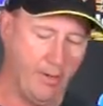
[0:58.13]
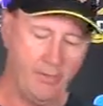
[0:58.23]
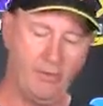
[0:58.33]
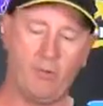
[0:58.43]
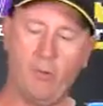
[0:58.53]

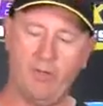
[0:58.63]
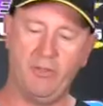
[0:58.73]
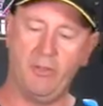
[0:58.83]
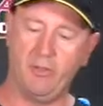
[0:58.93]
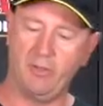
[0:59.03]
So it's quite
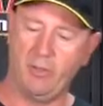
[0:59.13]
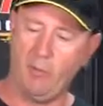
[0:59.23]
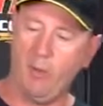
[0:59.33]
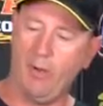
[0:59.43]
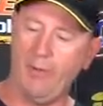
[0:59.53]
generously
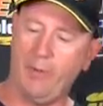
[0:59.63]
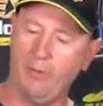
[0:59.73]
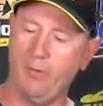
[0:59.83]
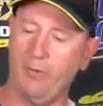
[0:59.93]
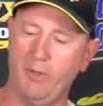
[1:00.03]
wide.
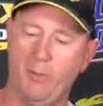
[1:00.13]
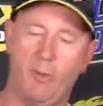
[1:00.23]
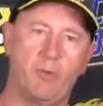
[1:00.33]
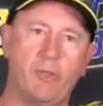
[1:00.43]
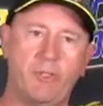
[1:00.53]
That'll do all your
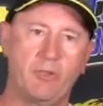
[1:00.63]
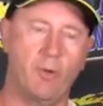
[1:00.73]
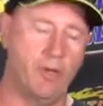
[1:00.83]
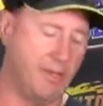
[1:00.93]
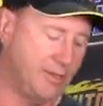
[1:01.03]
model kits quite